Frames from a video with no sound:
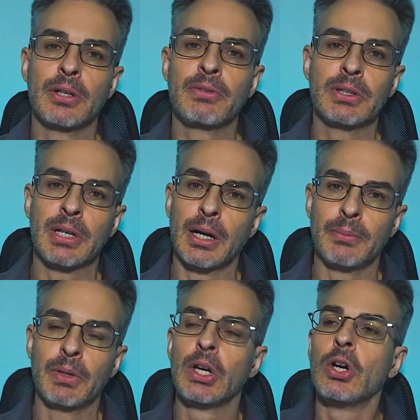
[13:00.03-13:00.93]
of the
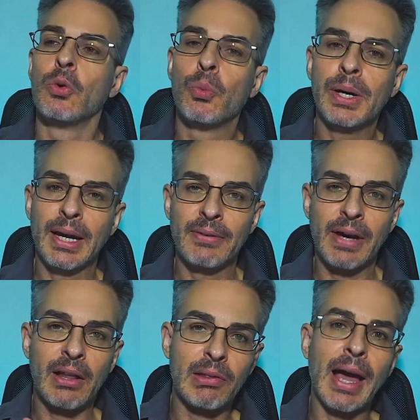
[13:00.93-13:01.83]
time. We have
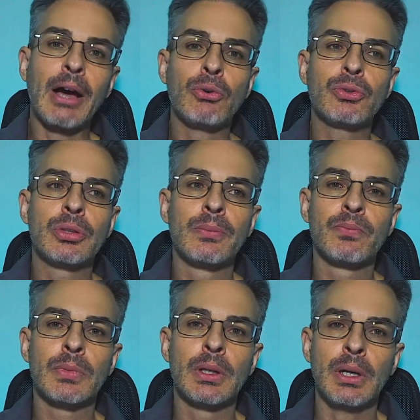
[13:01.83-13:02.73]
allowed
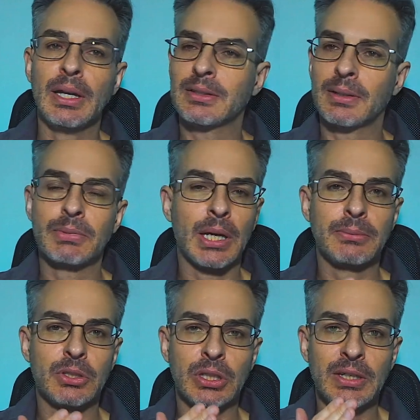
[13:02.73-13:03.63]
and
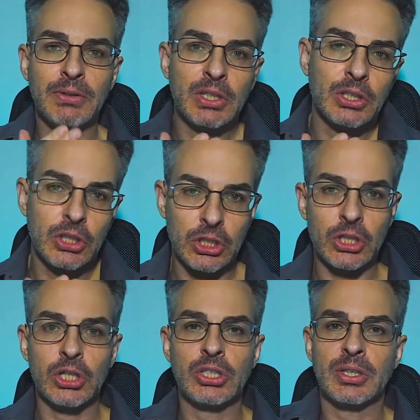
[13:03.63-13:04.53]
sometimes even
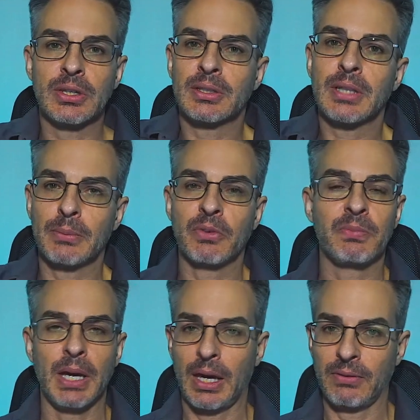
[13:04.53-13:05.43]
encouraged this type of
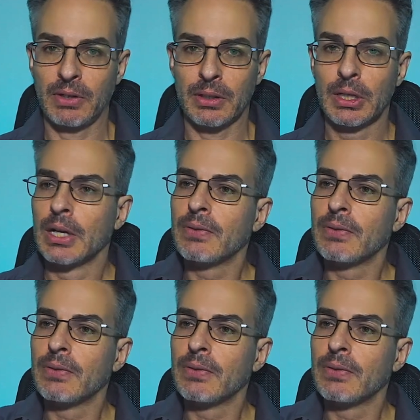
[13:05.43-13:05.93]
behavior.